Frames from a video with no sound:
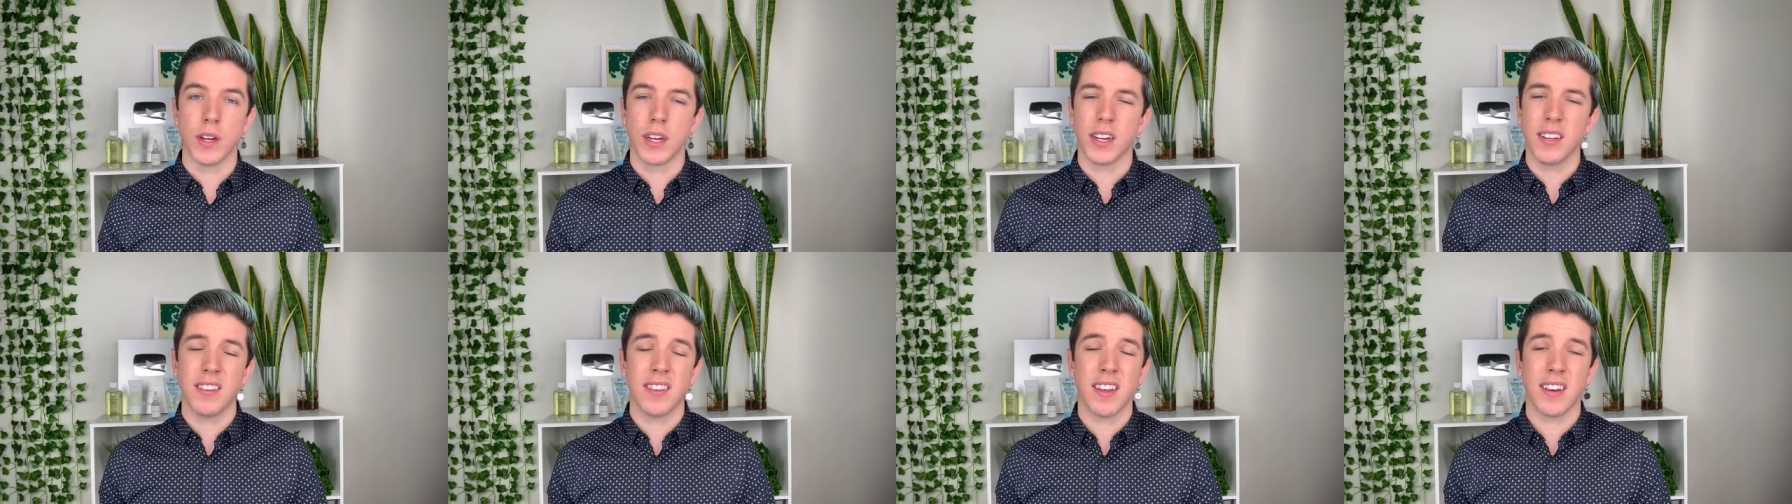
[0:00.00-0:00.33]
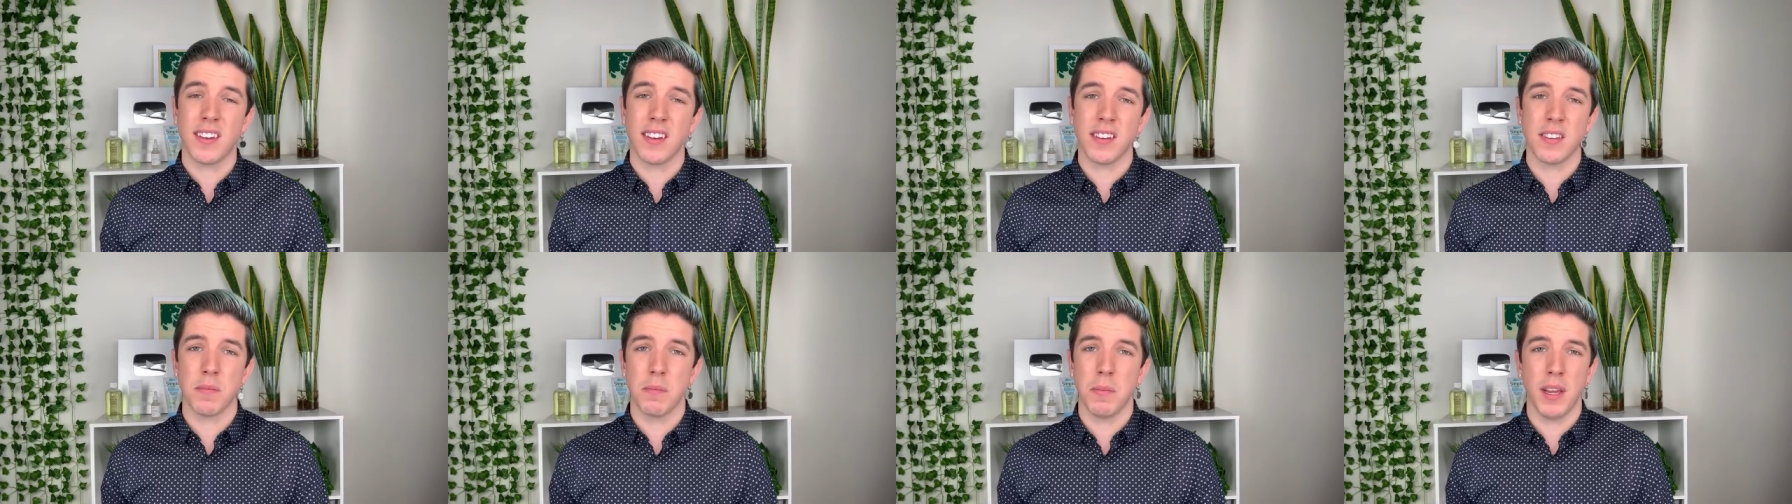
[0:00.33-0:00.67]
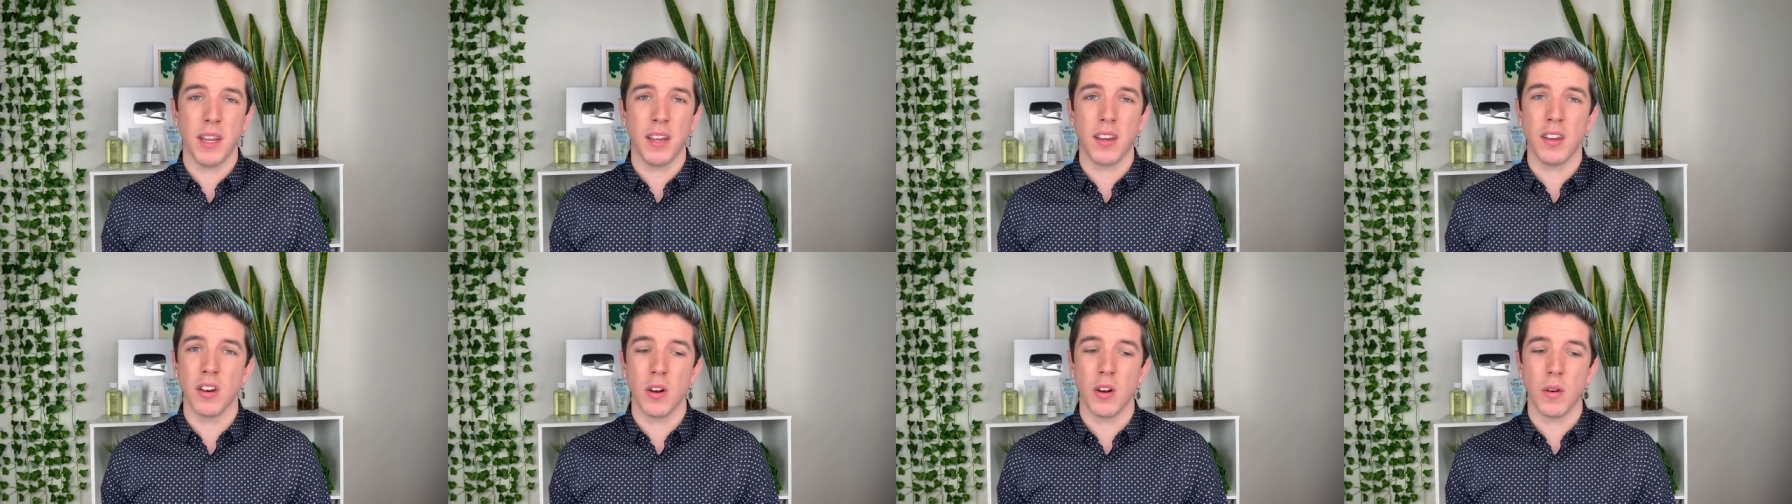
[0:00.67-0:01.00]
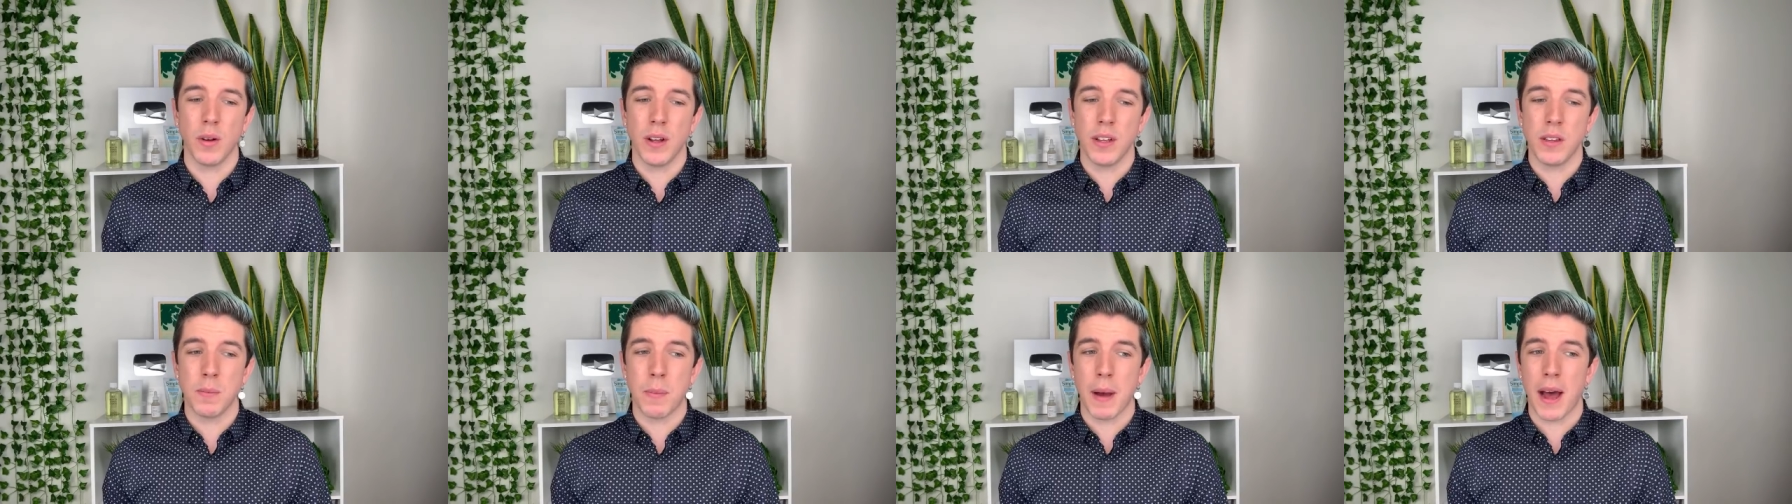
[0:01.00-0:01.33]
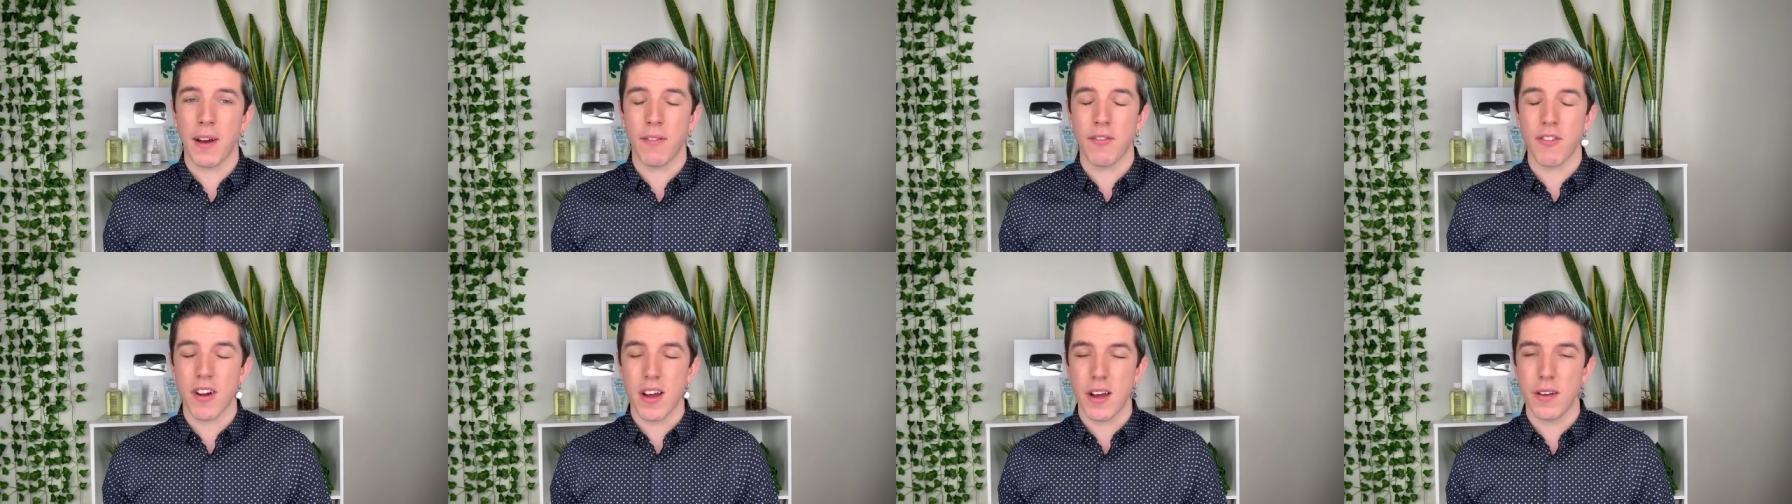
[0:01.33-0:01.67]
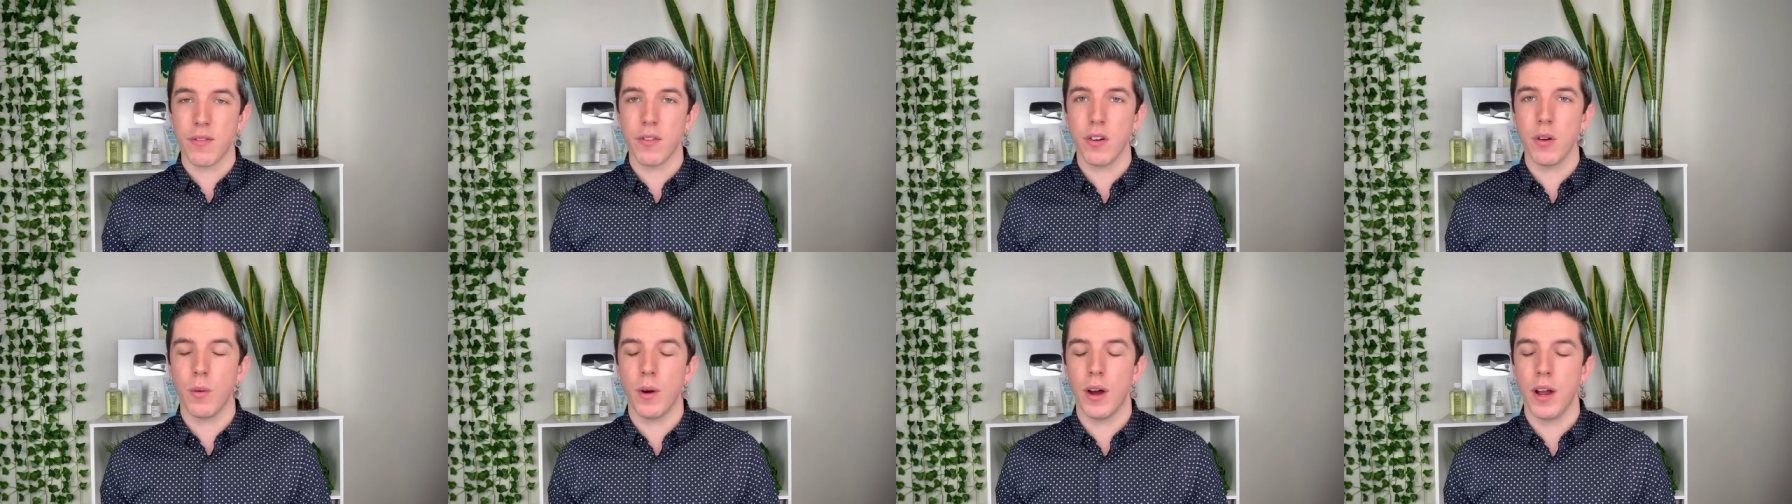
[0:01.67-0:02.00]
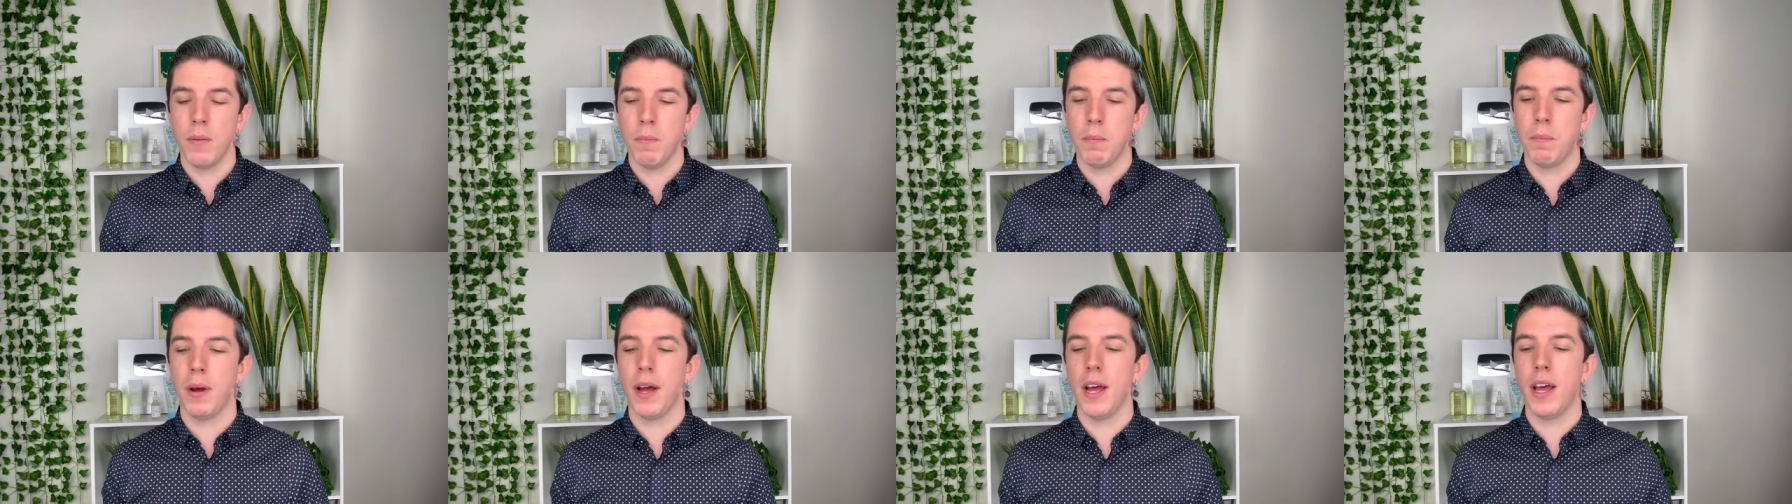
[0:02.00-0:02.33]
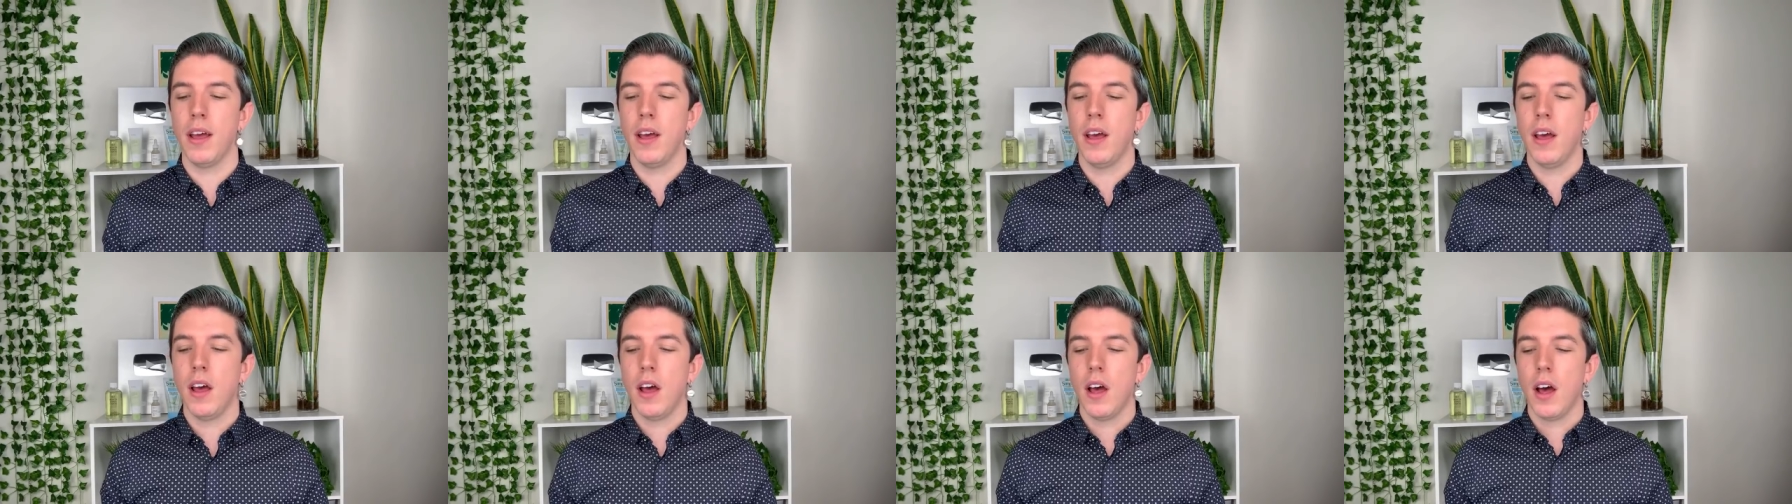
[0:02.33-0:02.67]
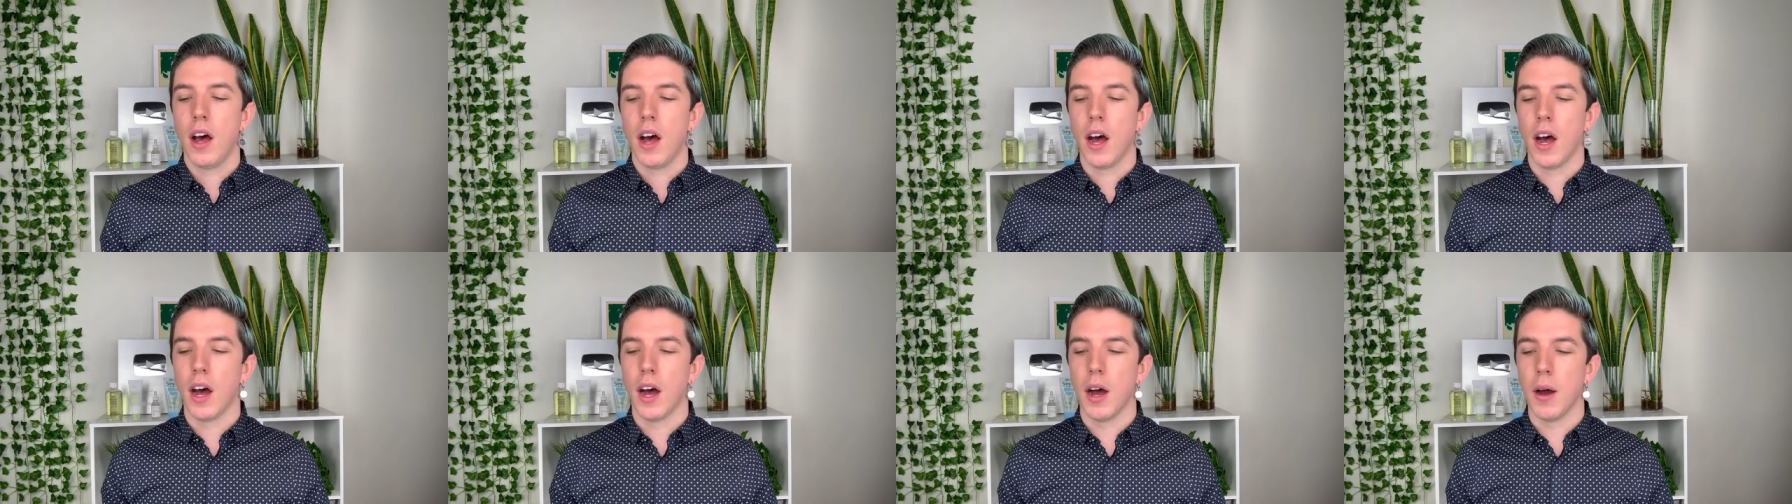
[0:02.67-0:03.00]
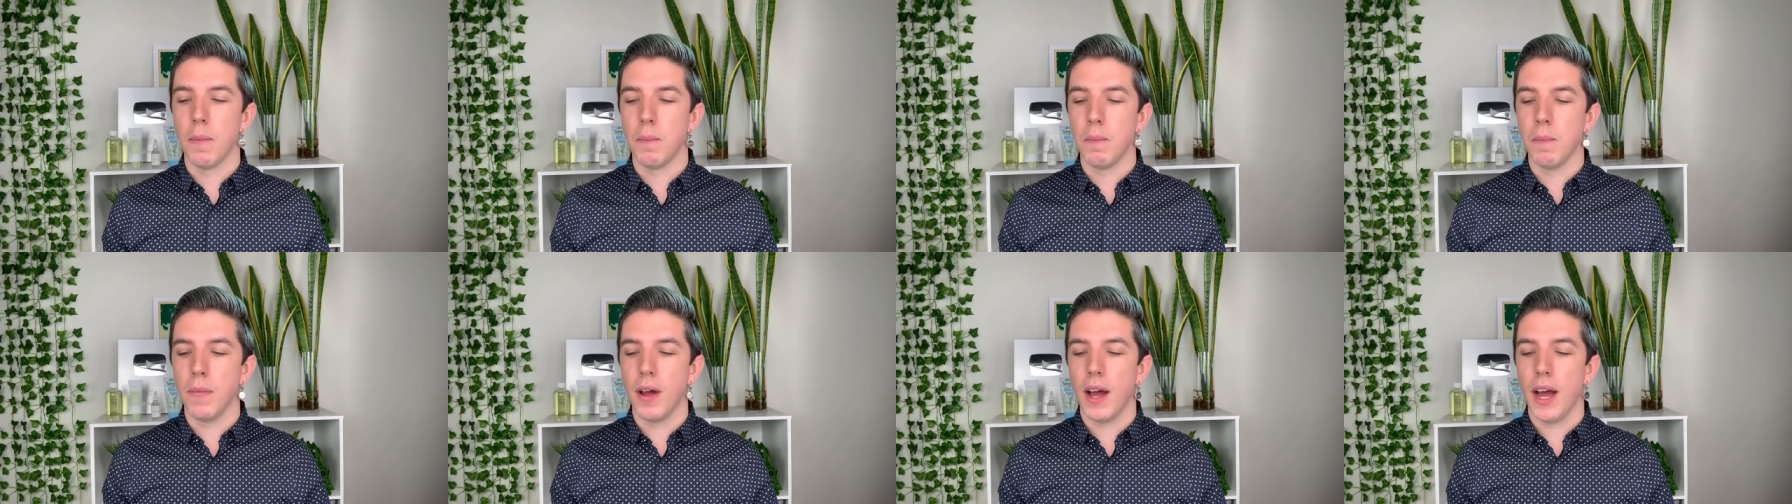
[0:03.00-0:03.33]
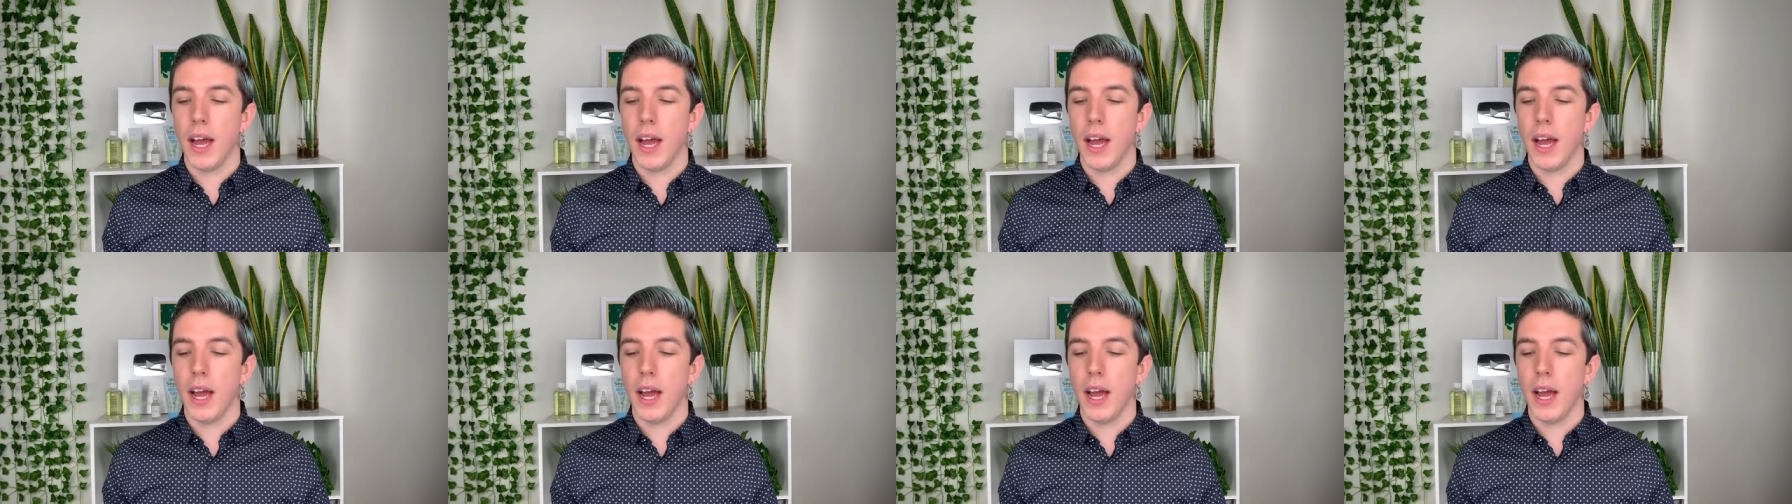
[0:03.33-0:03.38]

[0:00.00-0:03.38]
because that doesn't mean you know it's bad for everyone but um,